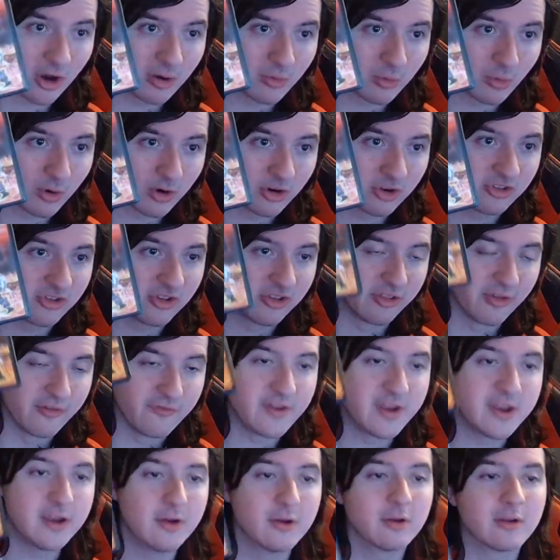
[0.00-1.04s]
Wars, the
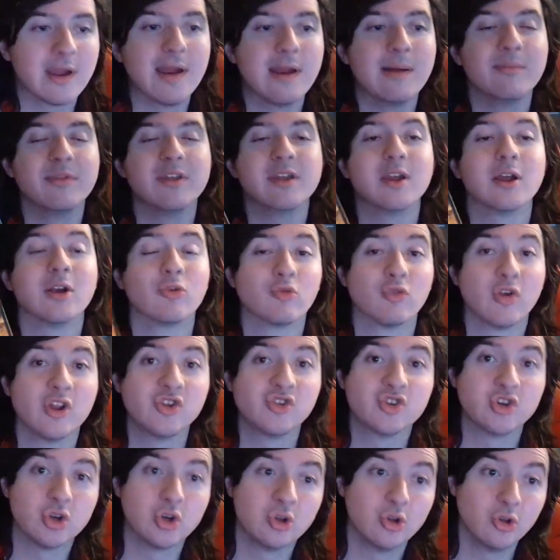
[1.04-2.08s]
video game, the
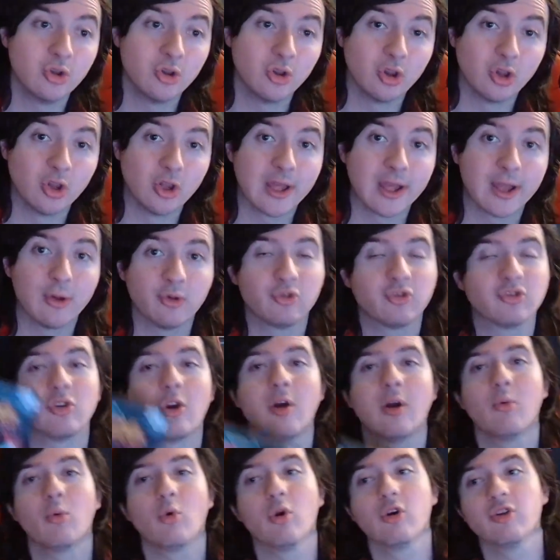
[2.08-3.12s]
original Lego
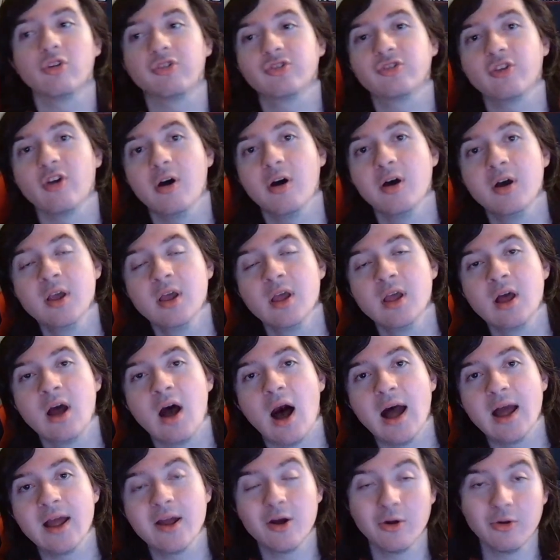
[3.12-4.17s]
Star Wars. So
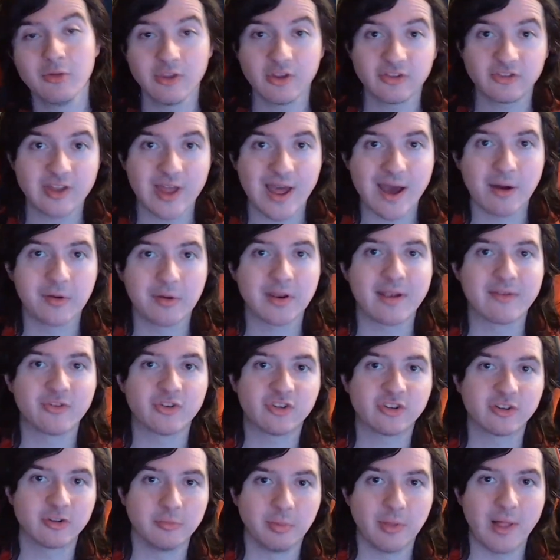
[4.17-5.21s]
I own this now on every
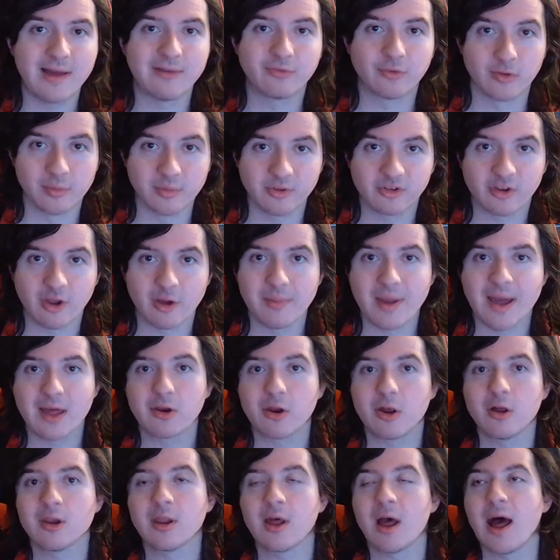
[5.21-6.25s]
single platform it's come out
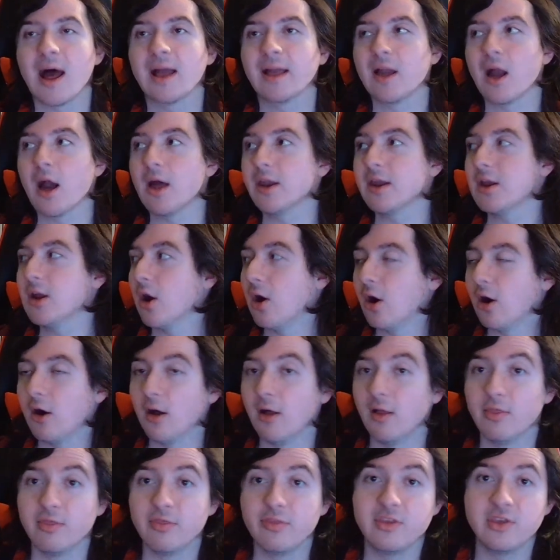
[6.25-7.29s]
on. I got it
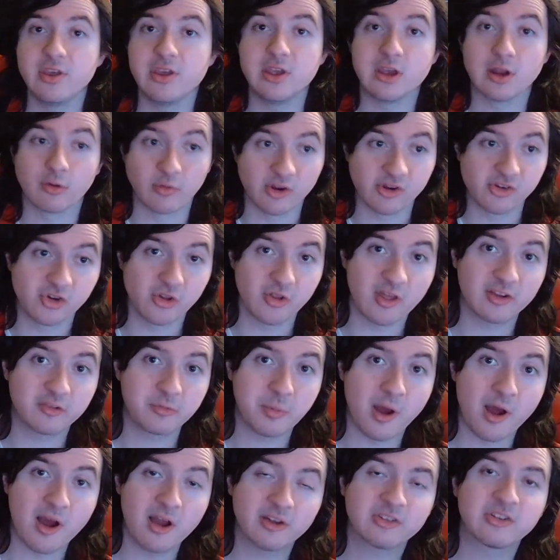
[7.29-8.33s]
on the original
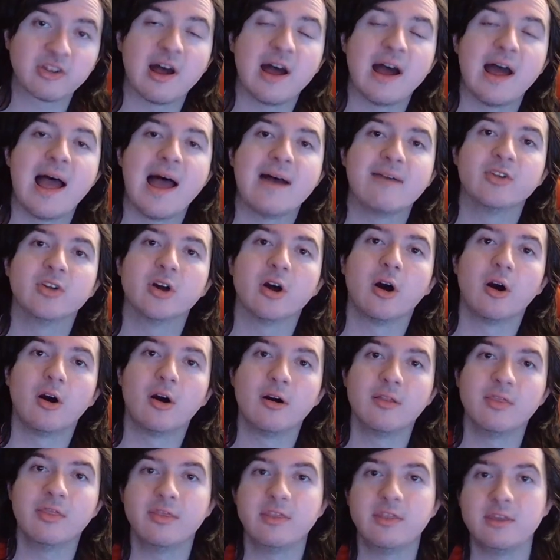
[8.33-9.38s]
Xbox, I have it
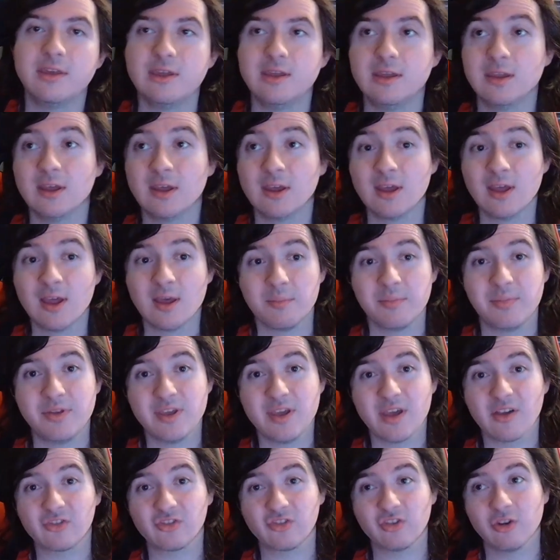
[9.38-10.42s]
on the
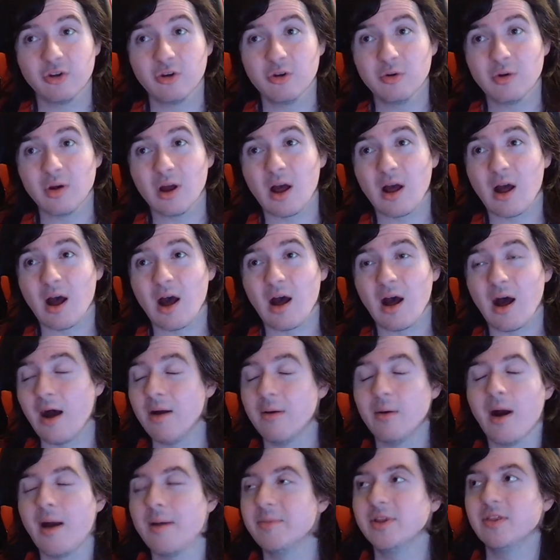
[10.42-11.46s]
PS2,
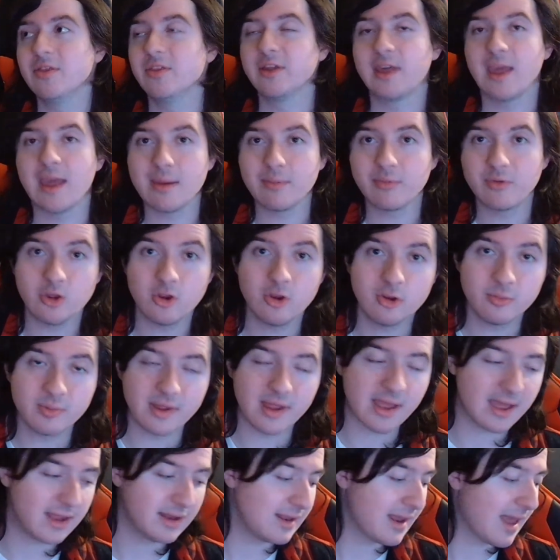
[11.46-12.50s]
I mean the GameCube,
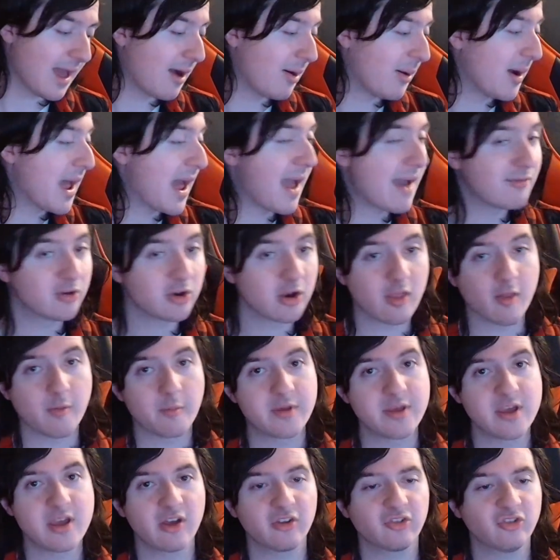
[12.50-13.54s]
and now I have it on the
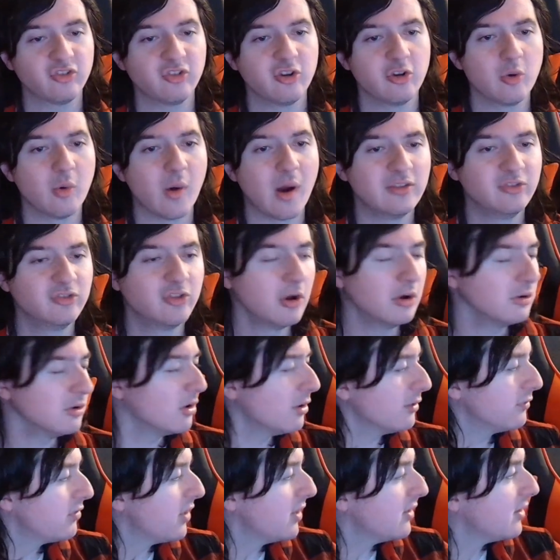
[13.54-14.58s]
PS2. I don't
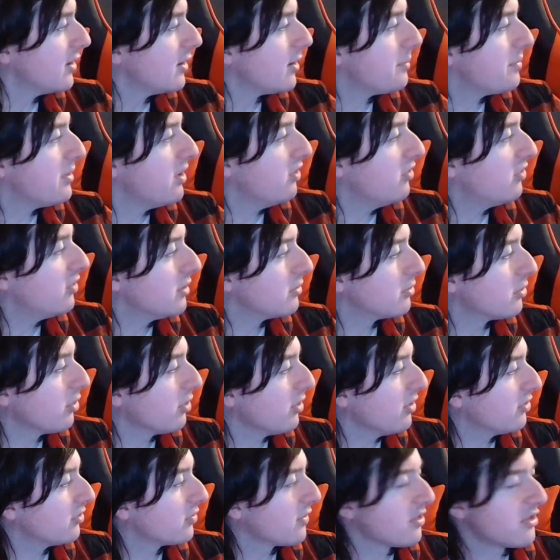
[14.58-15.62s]
know if they did a PC
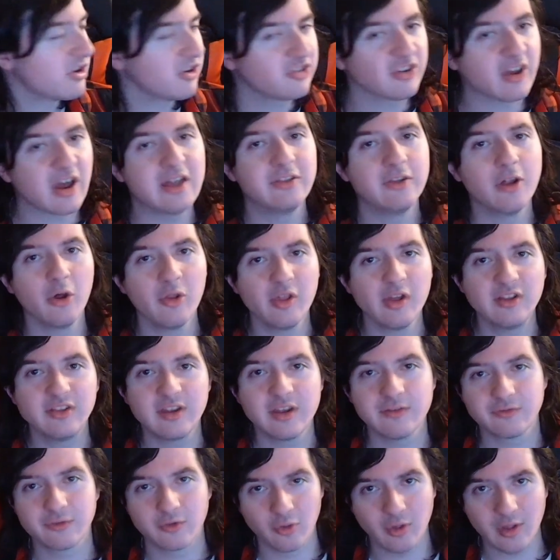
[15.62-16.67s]
release for this. I know they
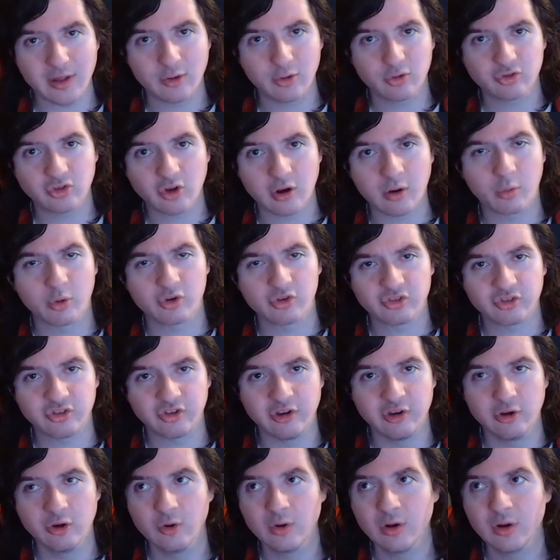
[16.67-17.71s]
did for Lego Star Wars
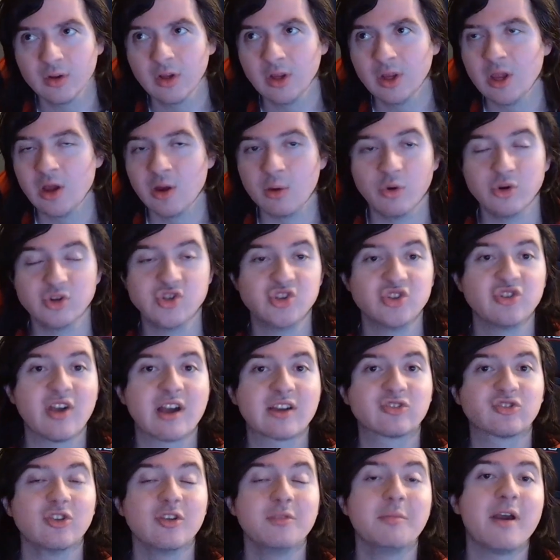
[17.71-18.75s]
2, which is
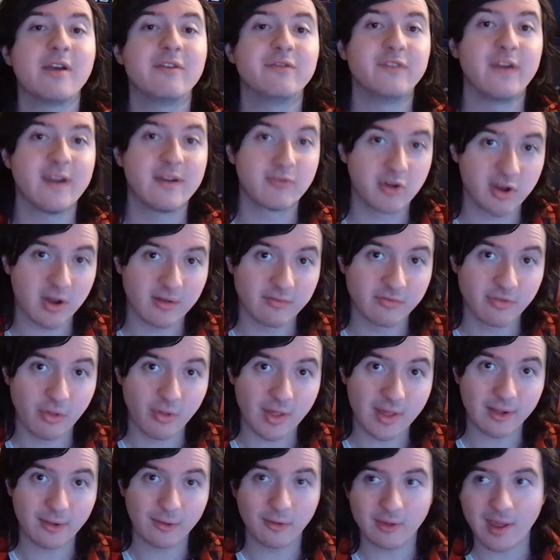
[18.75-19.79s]
actually my favorite of the
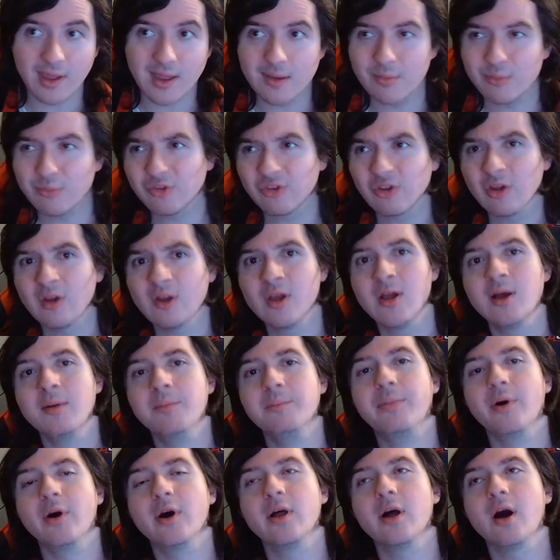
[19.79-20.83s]
Lego games,
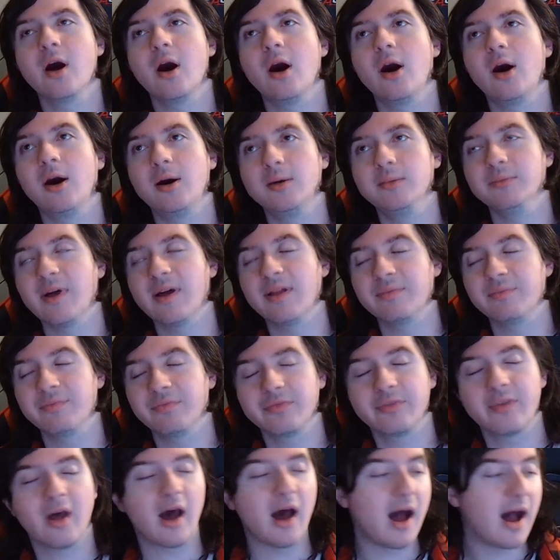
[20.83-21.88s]
but
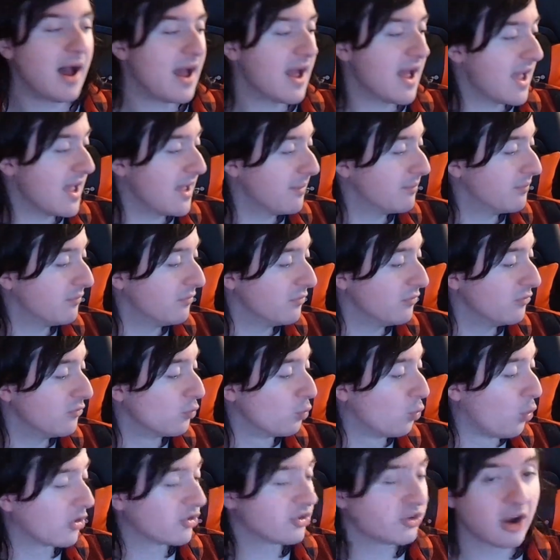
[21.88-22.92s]
I
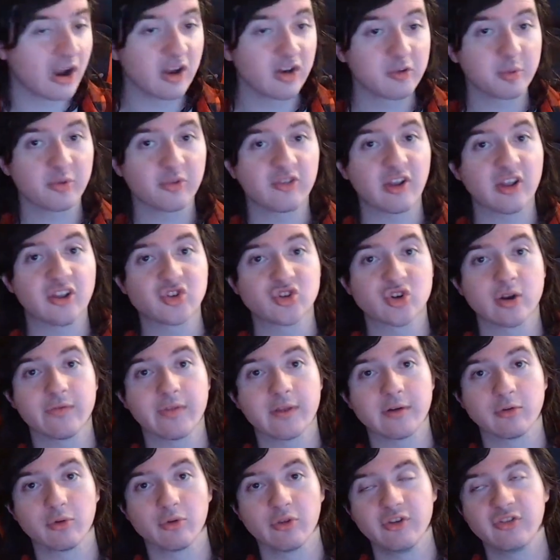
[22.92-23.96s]
wasn't 100% sure if
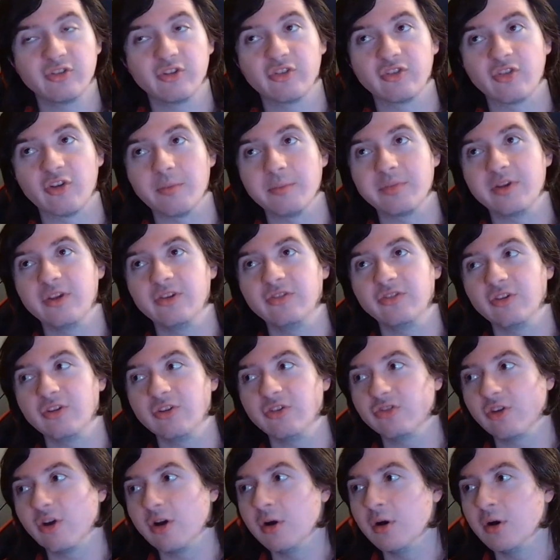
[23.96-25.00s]
they released this on PC,
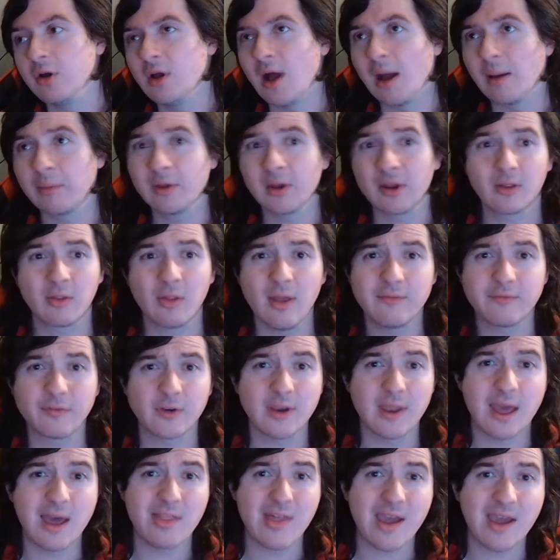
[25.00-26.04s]
so I'm going to claim for
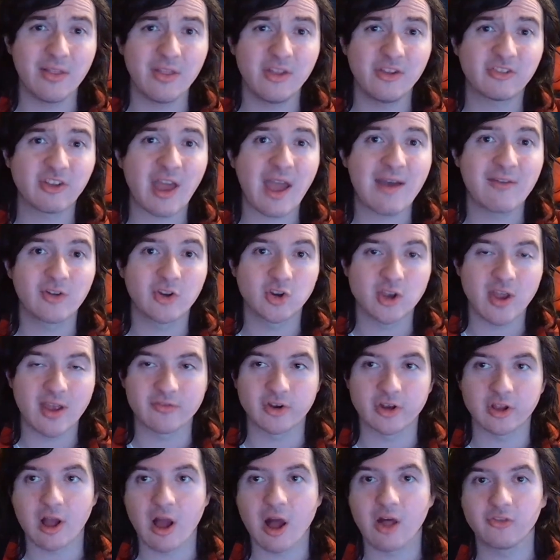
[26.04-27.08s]
now that at least I have it on
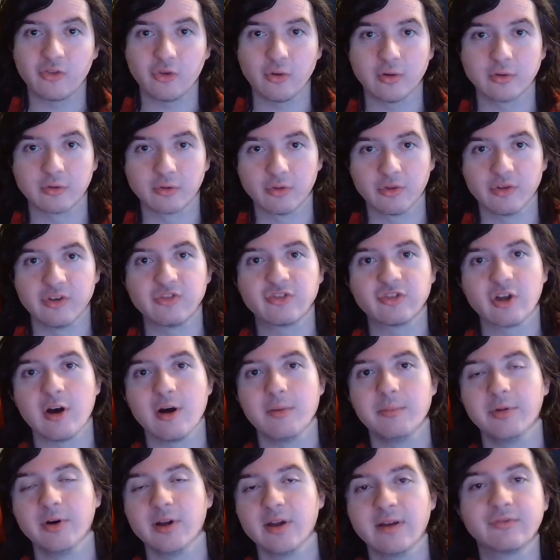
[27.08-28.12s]
every console it released
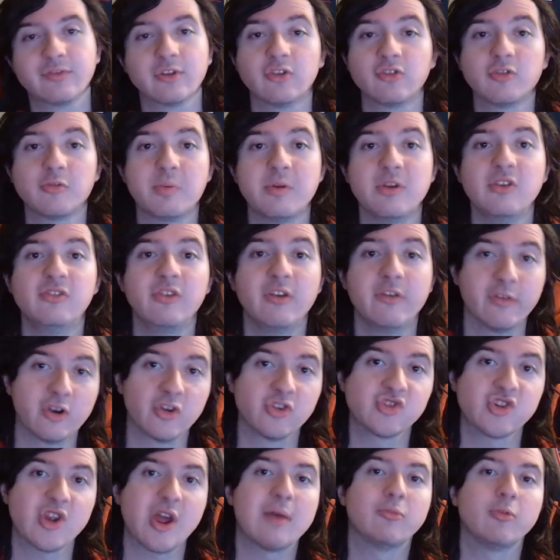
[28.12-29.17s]
on, but if there's a PC
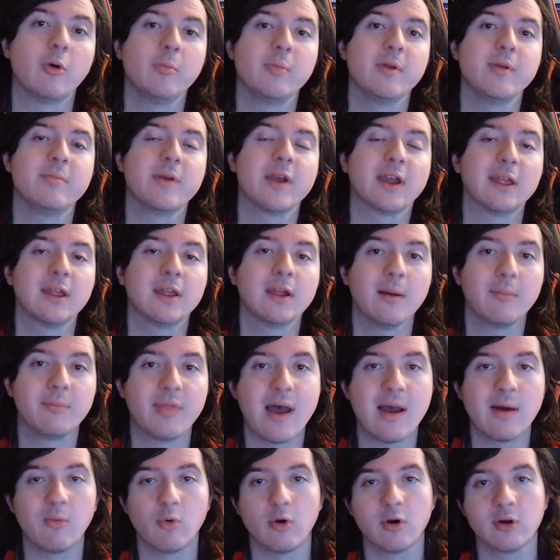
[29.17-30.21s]
version, I will be picking up
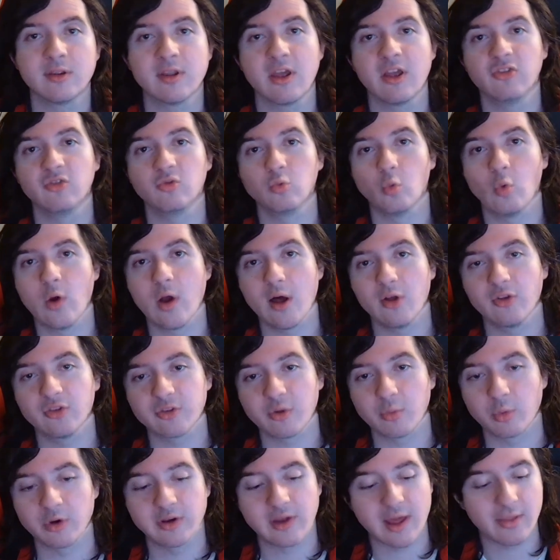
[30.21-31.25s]
that one as well
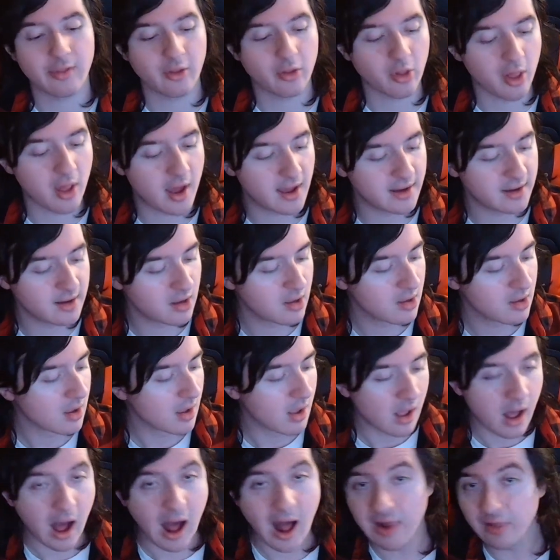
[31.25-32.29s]
somewhere down the line.
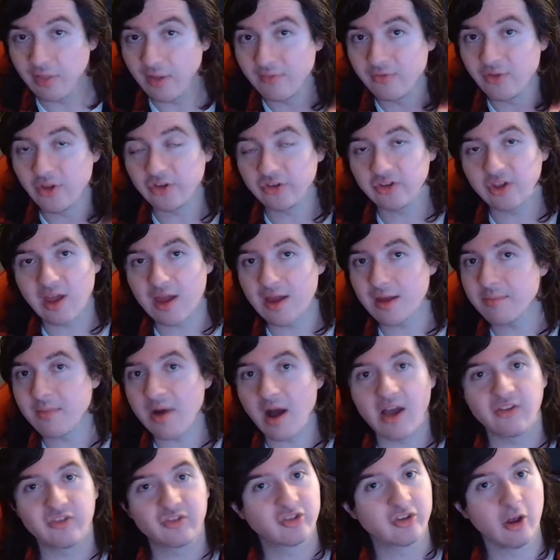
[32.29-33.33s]
I love this game.
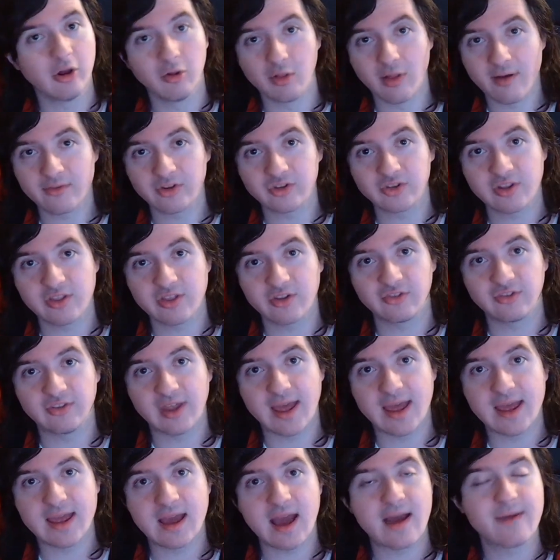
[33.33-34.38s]
I still love it to this day.